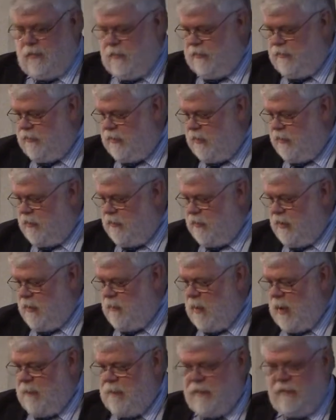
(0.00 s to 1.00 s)
So we've seen this
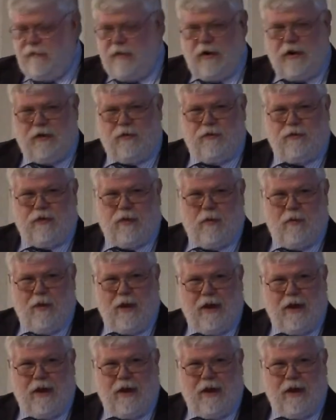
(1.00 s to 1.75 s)
come up in very interesting